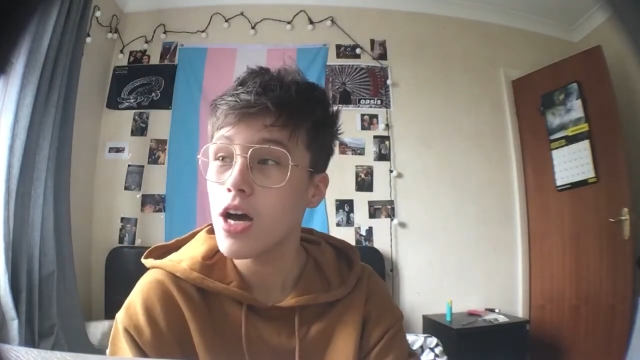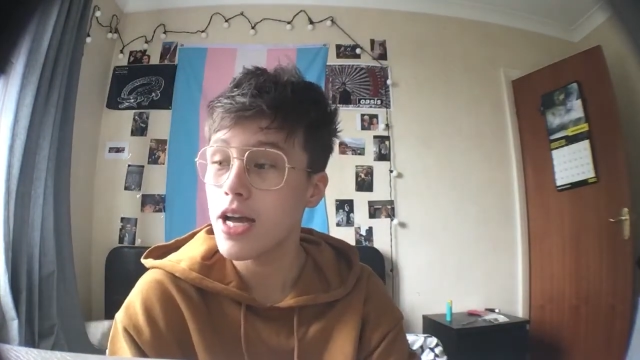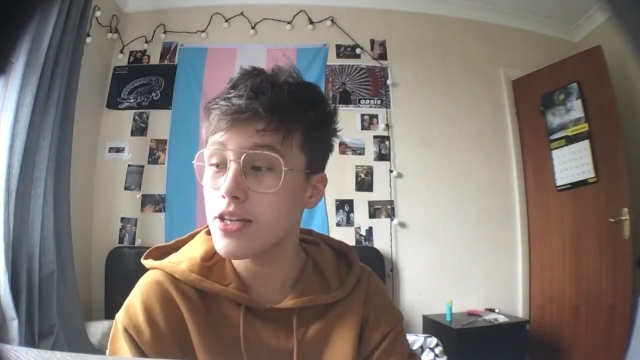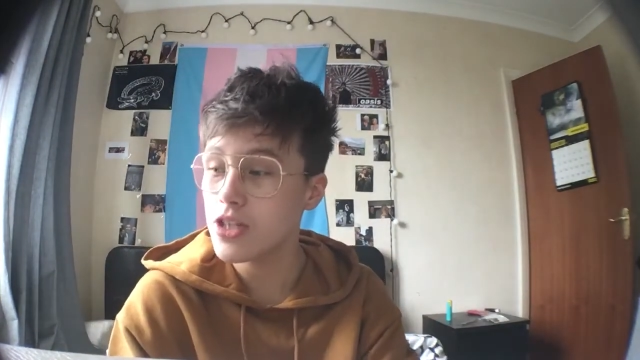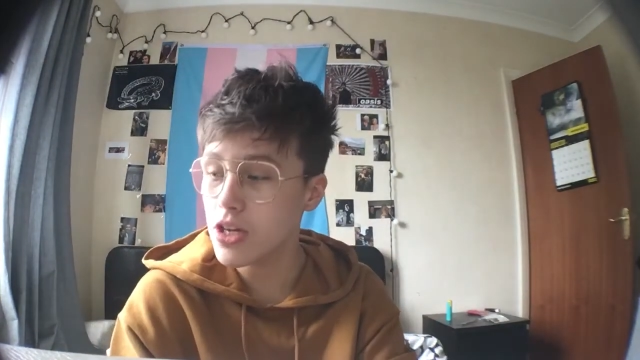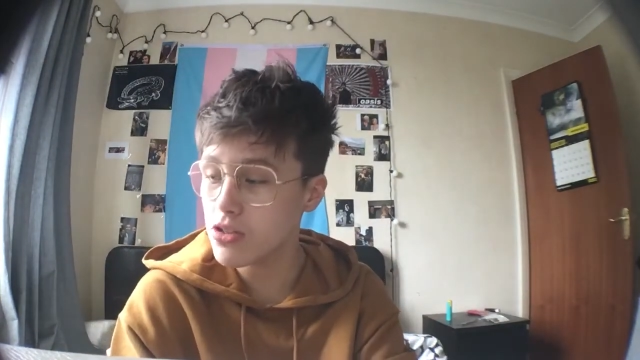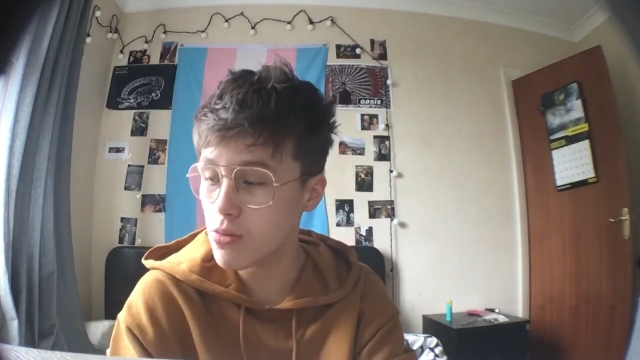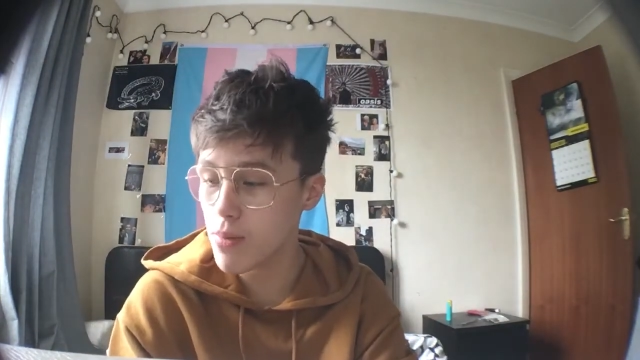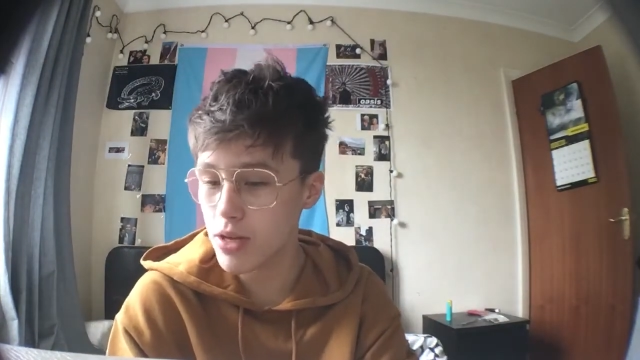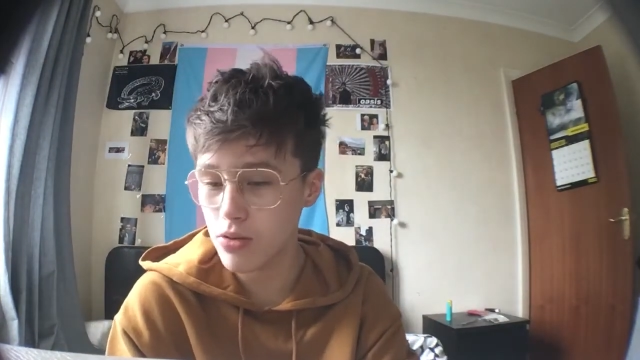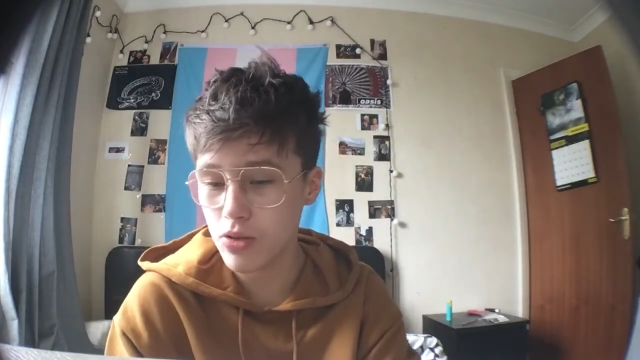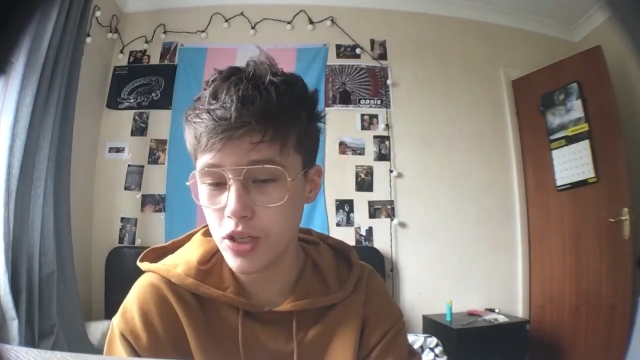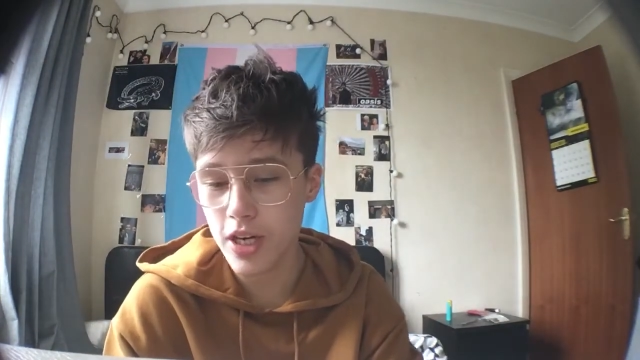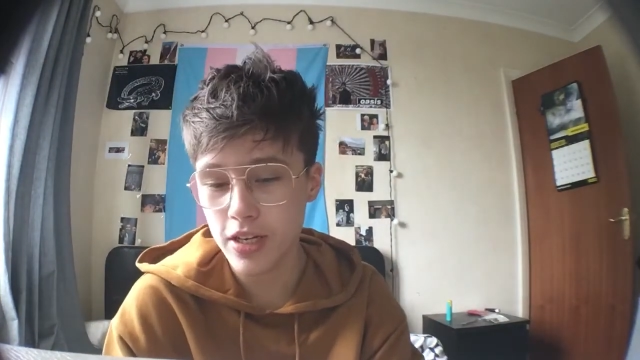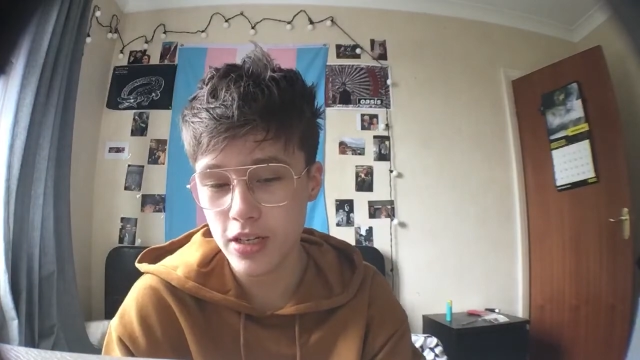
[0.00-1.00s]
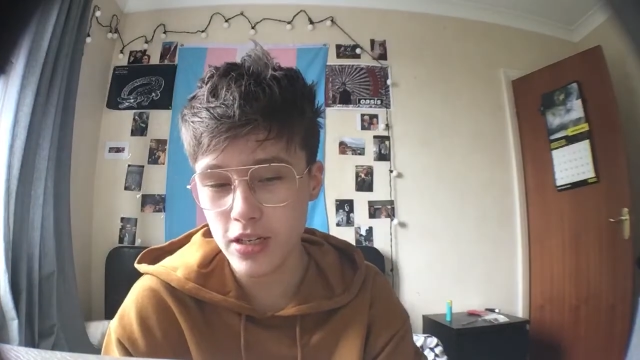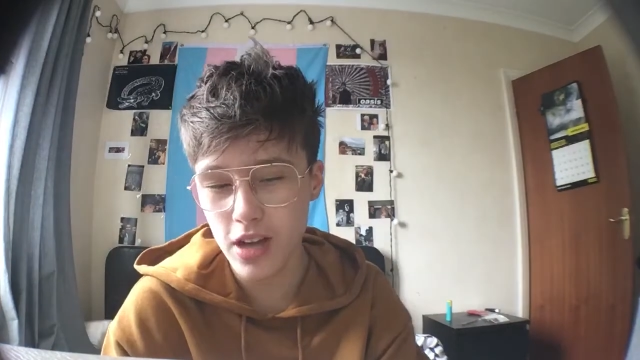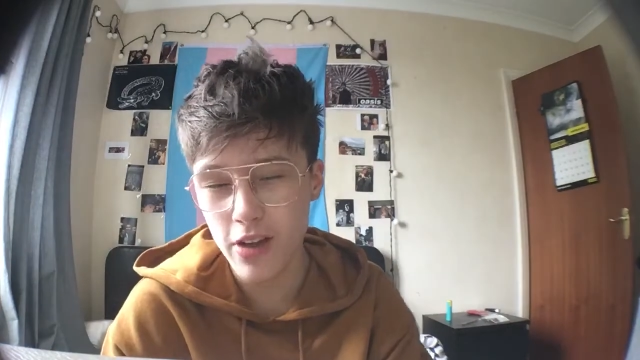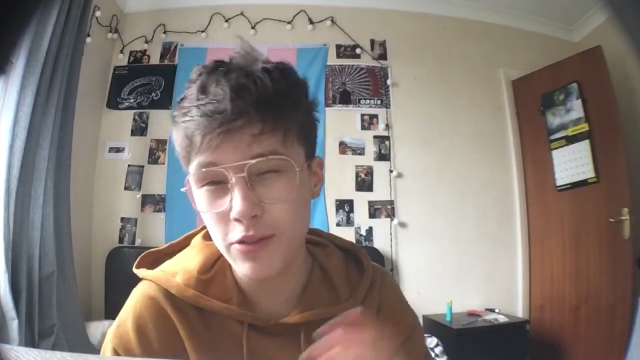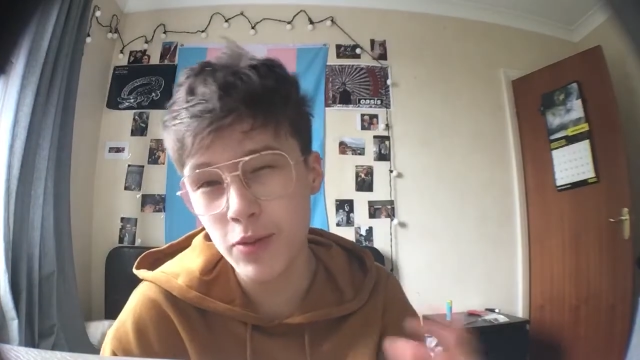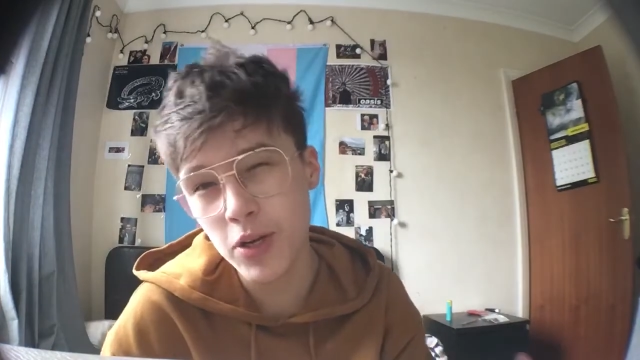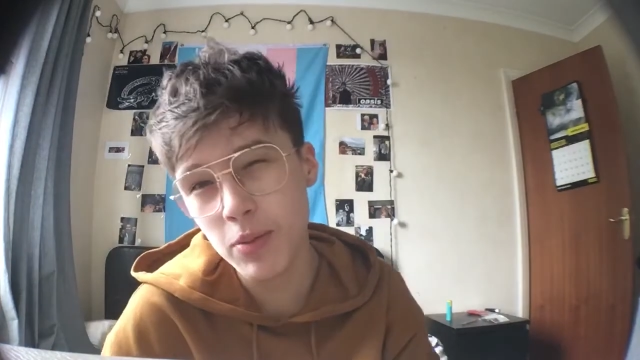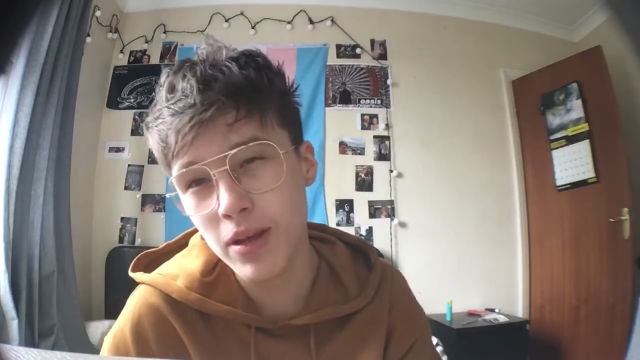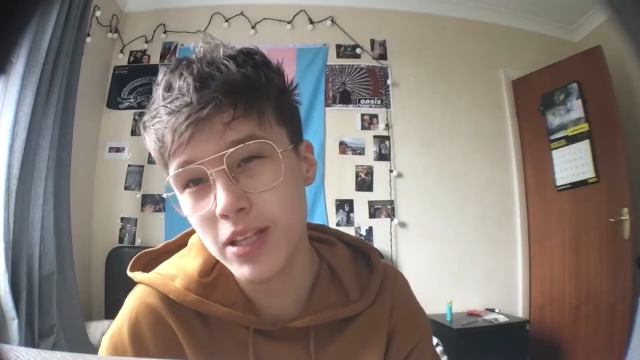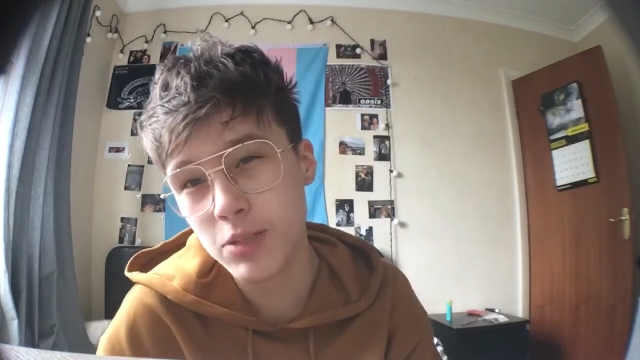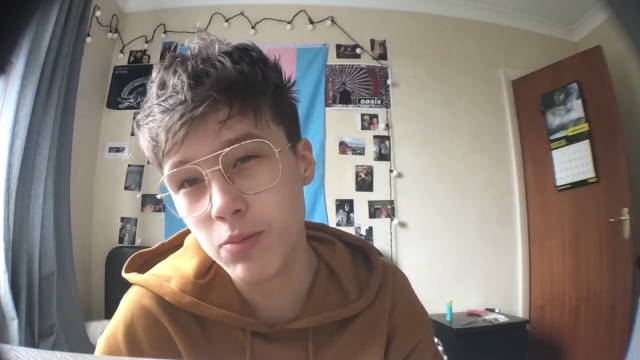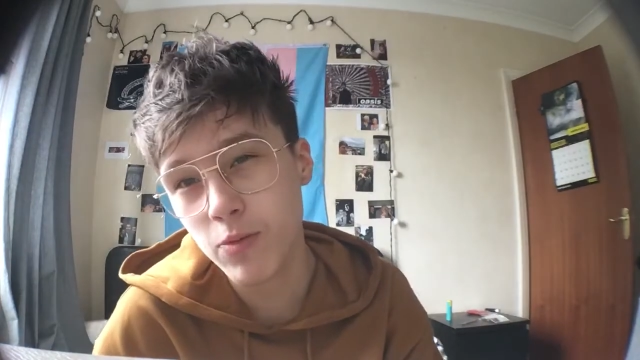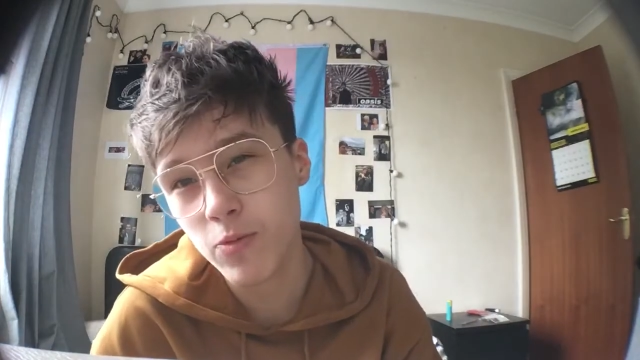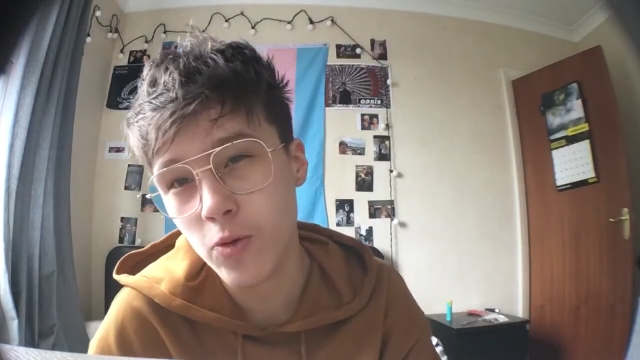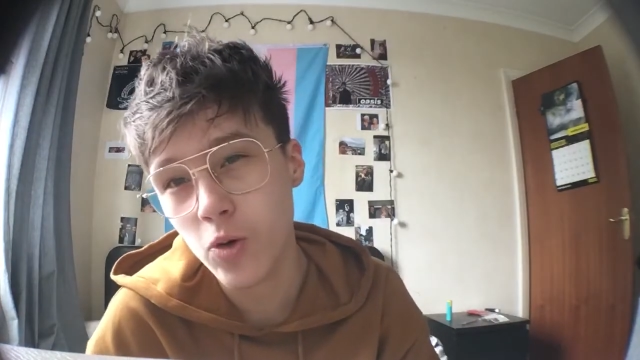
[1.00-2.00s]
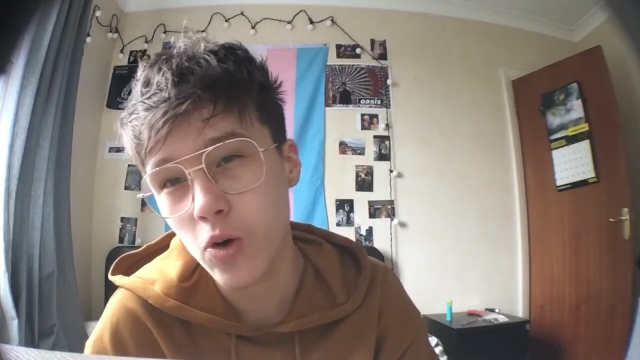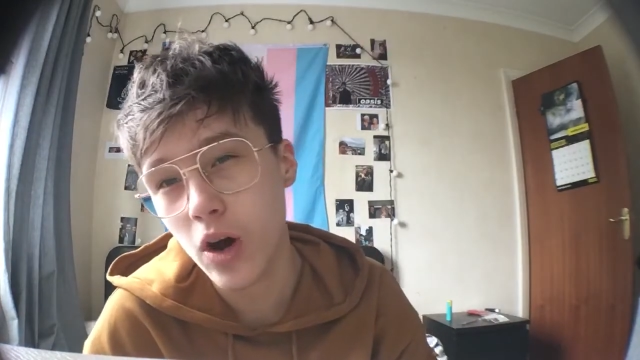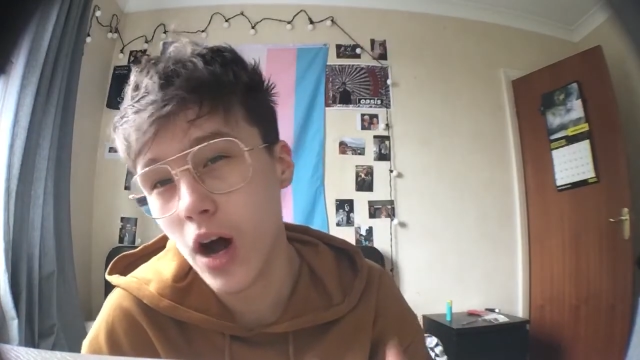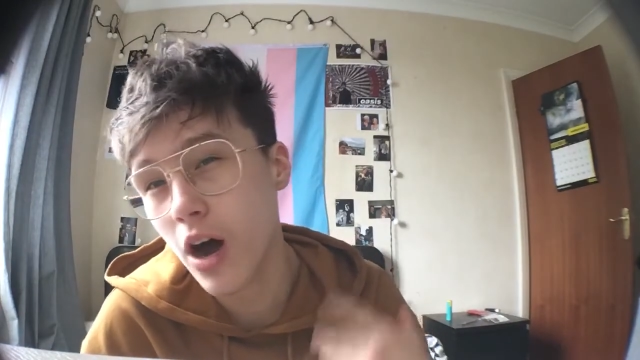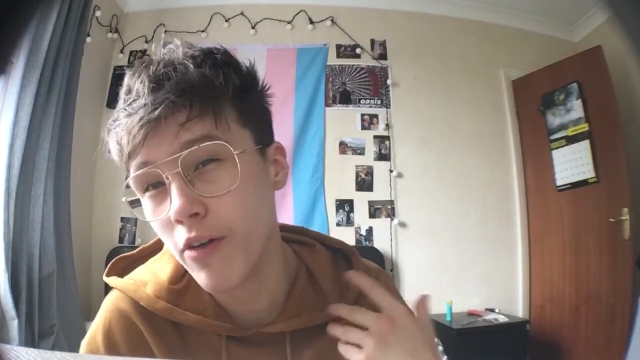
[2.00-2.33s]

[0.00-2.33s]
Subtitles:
In terms of mental changes, I've spoken about this before.